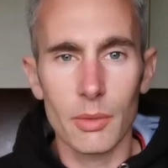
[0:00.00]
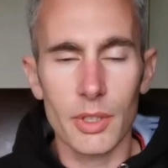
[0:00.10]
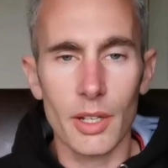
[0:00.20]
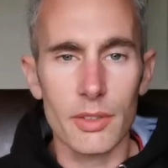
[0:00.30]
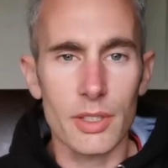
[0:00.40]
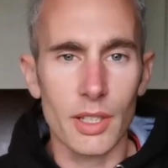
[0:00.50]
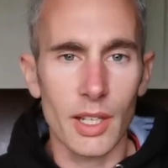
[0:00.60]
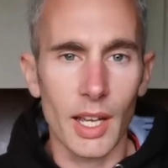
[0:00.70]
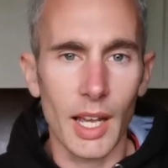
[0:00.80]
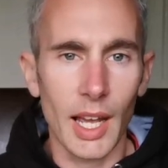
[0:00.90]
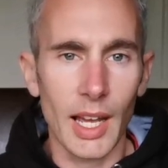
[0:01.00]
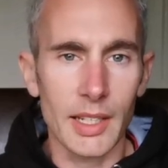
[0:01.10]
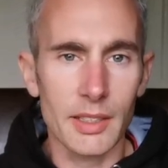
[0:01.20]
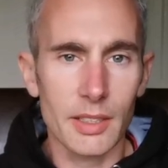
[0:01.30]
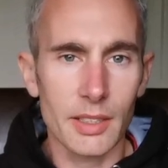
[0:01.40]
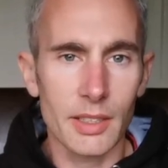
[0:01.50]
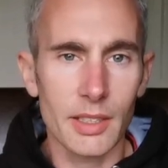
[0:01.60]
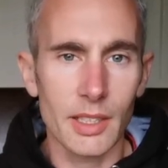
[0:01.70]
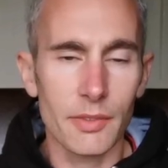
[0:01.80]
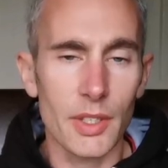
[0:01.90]
we're going to add,
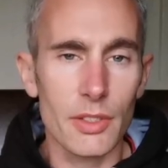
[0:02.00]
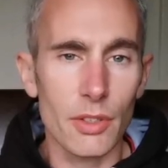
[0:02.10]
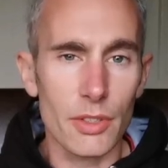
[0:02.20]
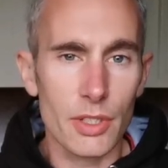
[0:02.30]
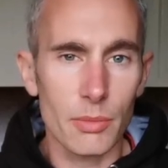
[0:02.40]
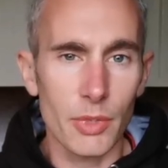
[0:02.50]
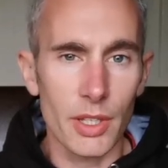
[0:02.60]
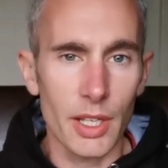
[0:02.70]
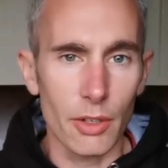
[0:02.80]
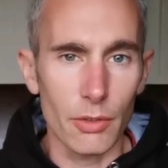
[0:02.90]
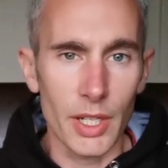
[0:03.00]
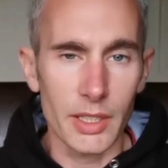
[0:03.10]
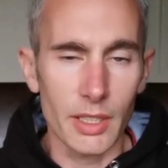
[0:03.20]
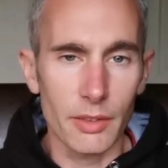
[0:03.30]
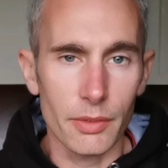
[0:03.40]
if there's not somewhere there already,